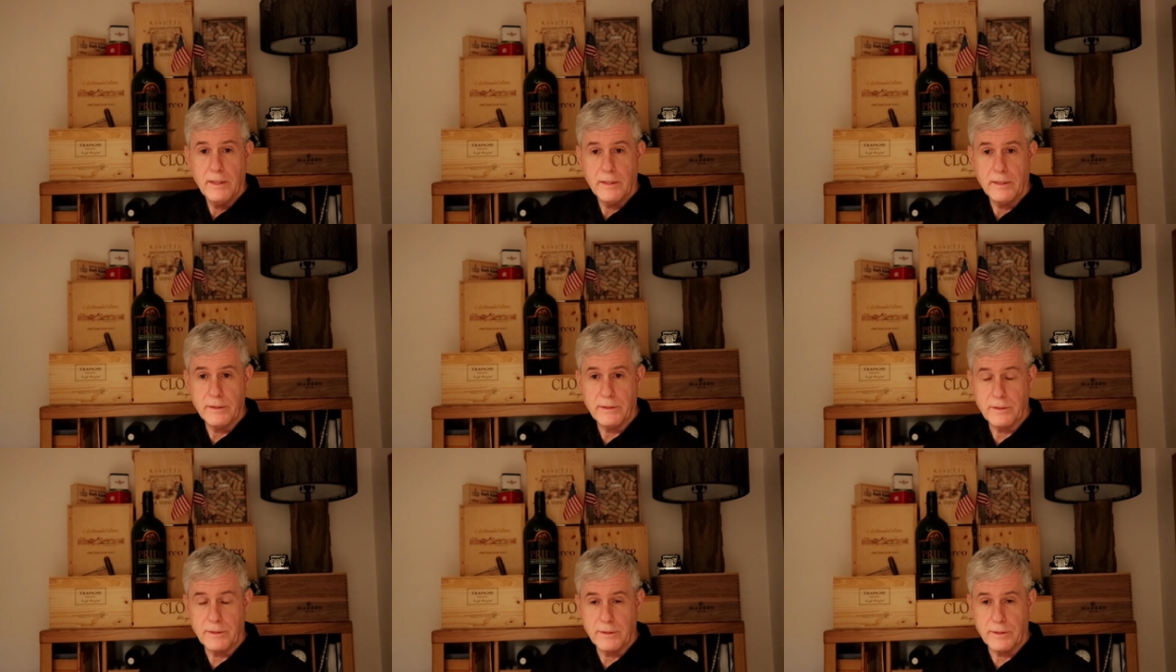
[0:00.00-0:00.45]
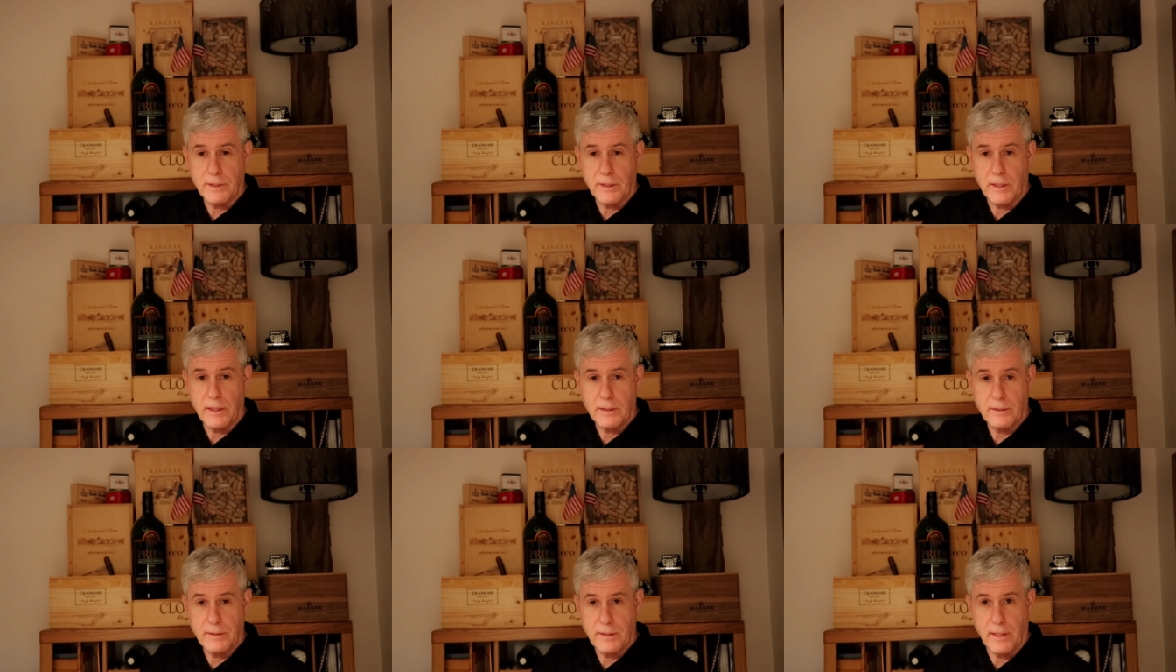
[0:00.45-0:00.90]
It's
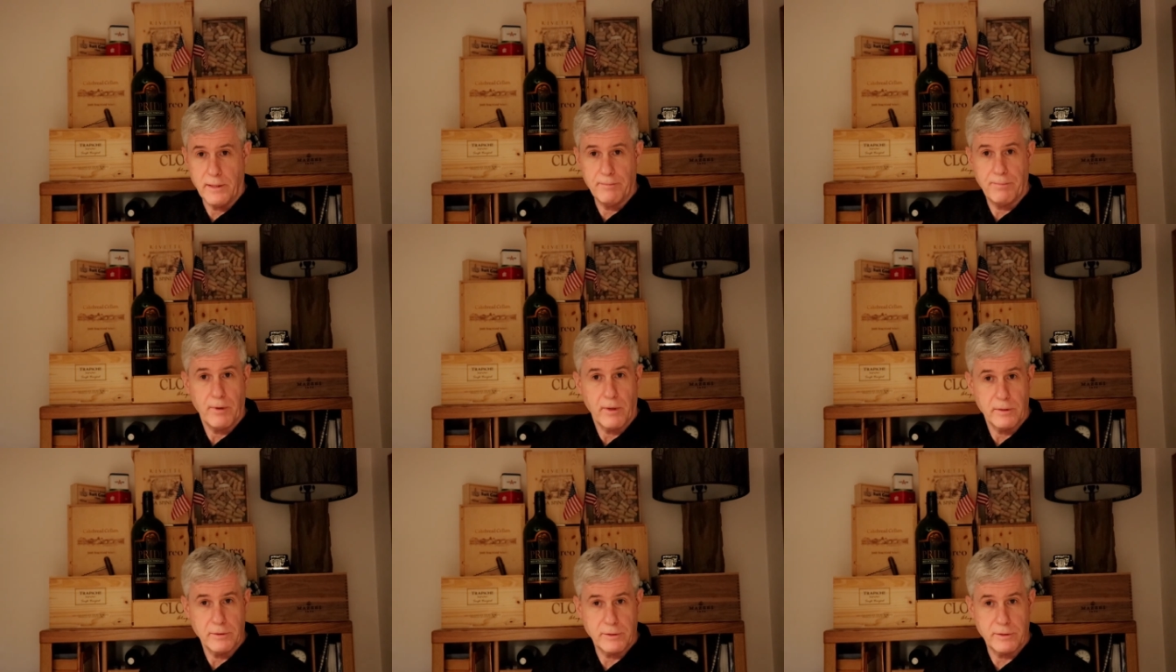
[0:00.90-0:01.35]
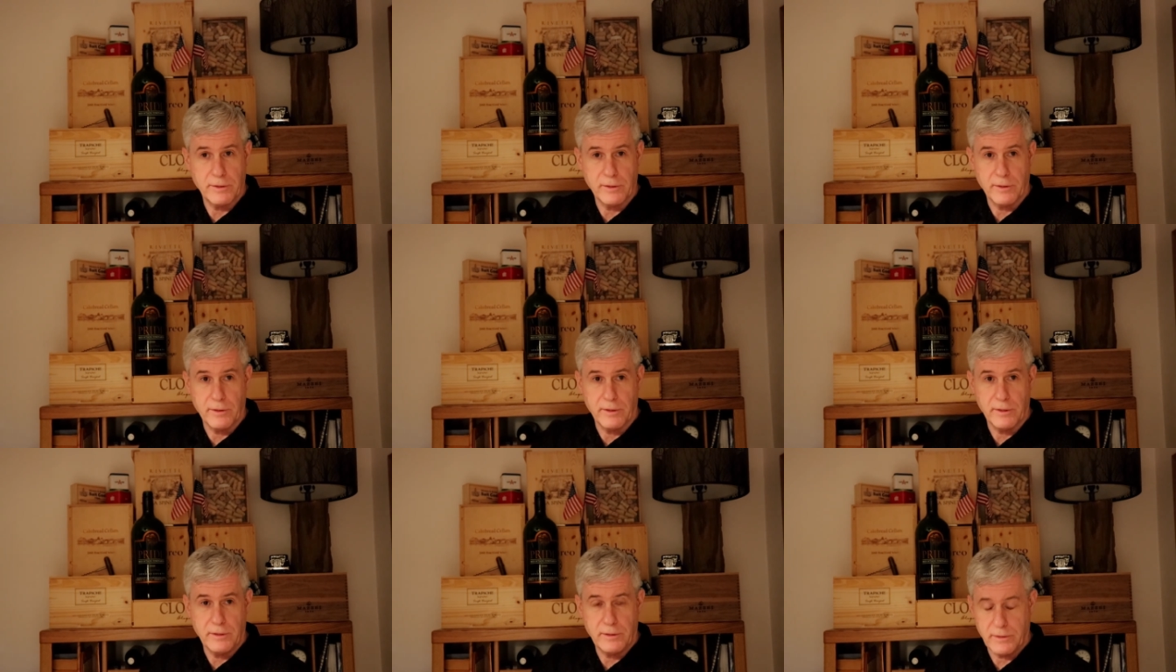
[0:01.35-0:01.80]
a 10-part
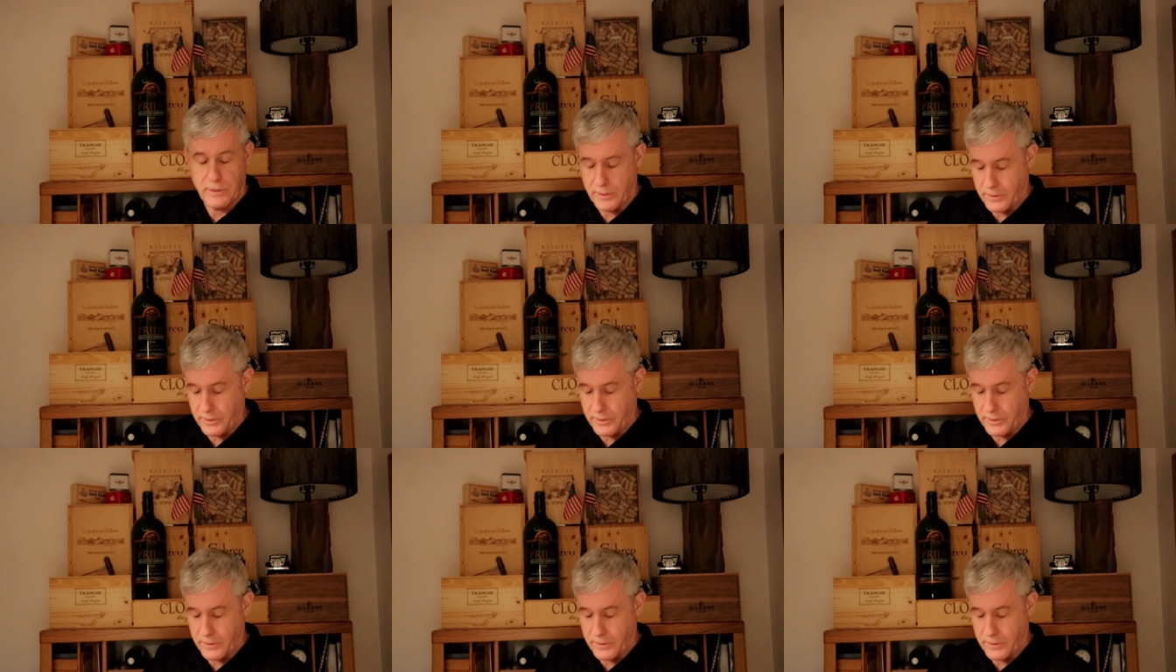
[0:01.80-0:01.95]
series.